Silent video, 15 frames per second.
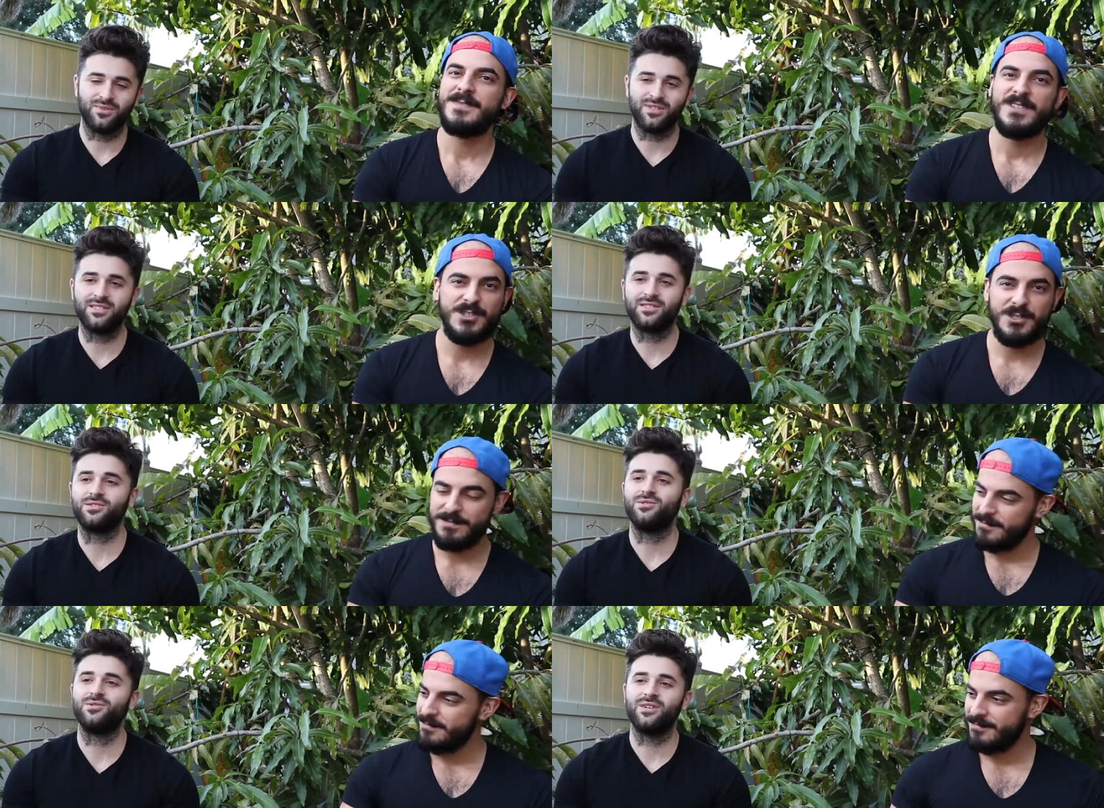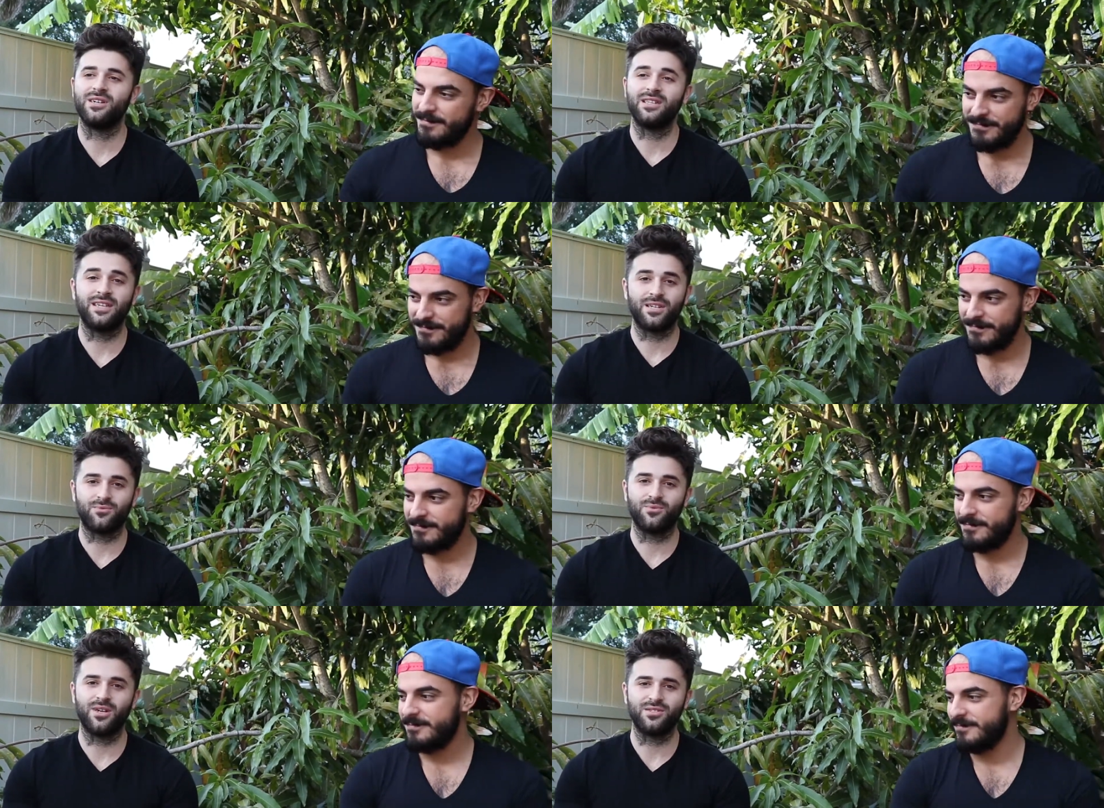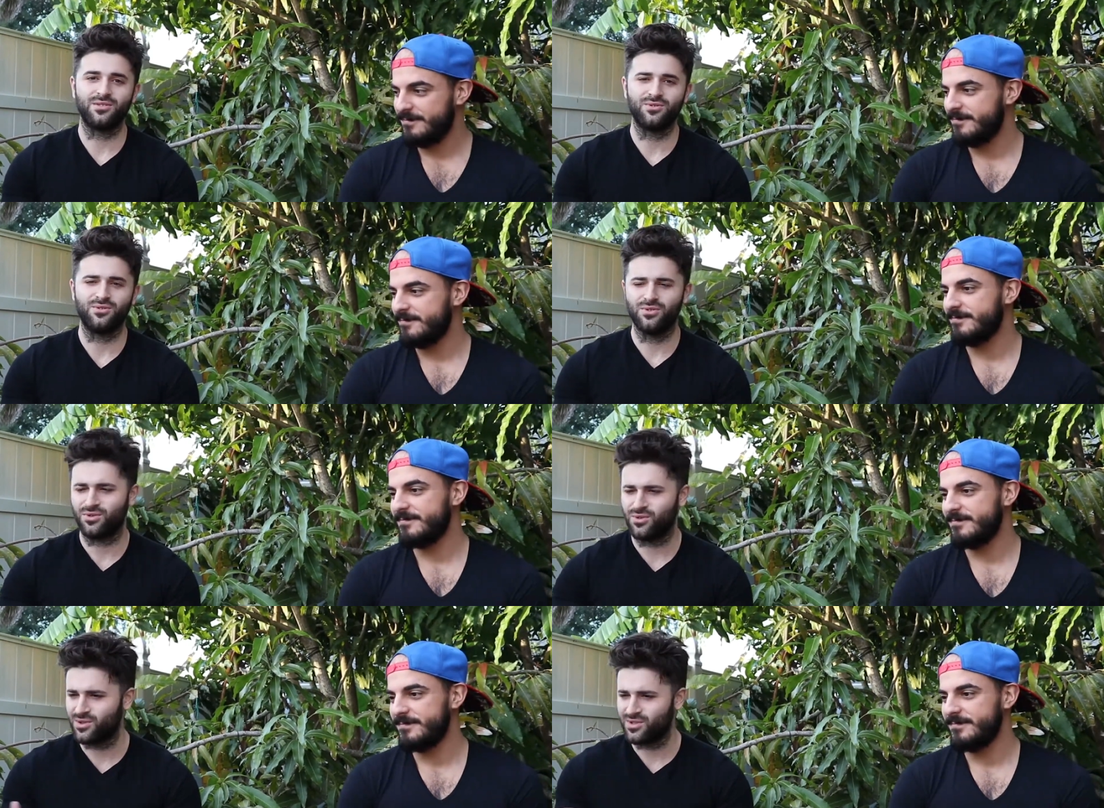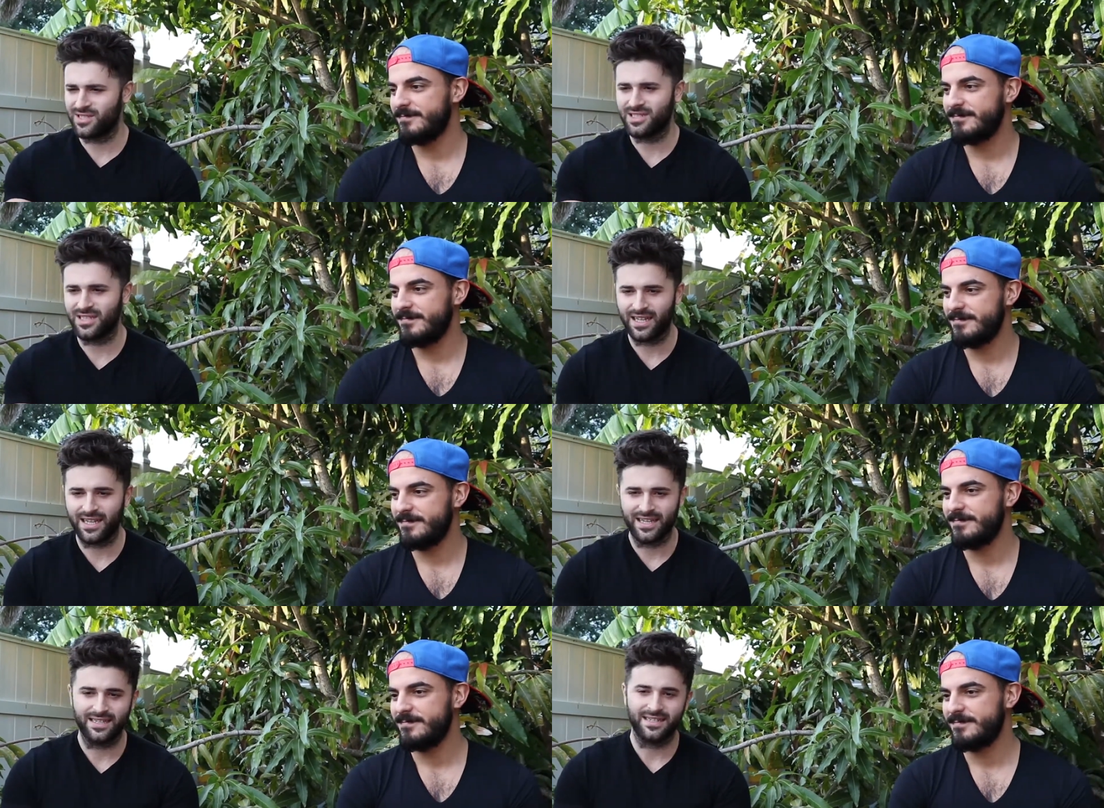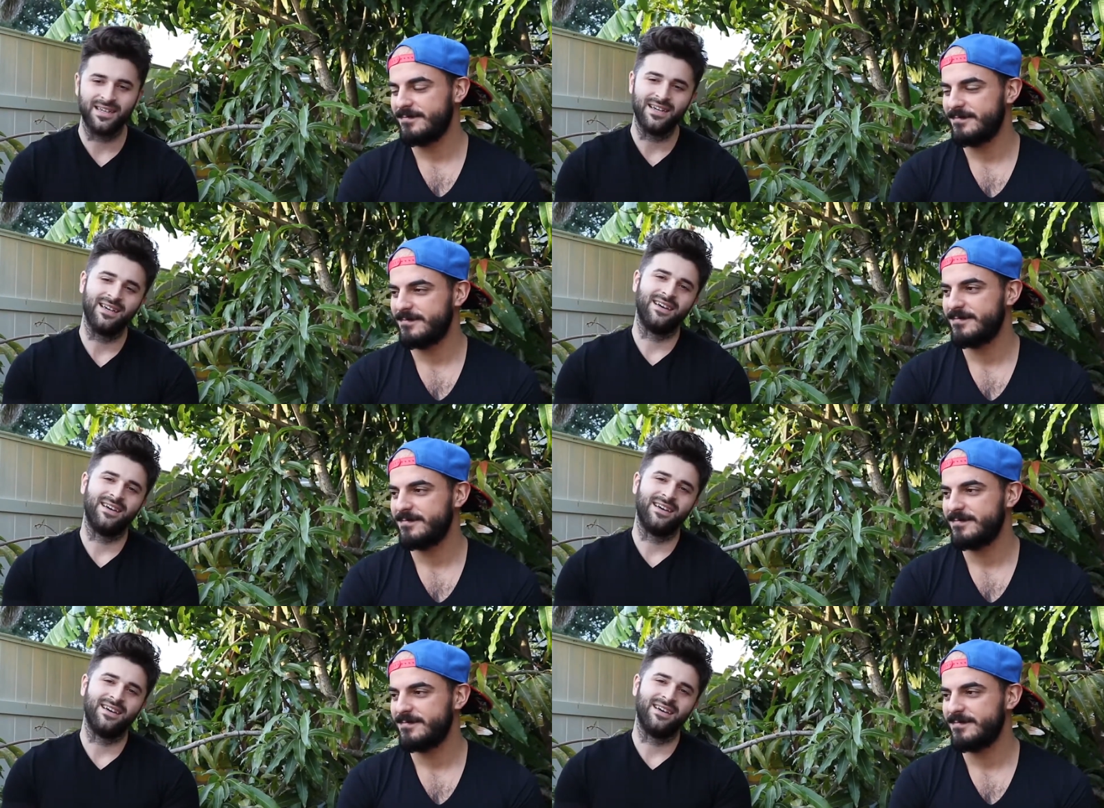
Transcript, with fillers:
Speaker 1: It leads to uh, Lake Russell, gorgeous lake.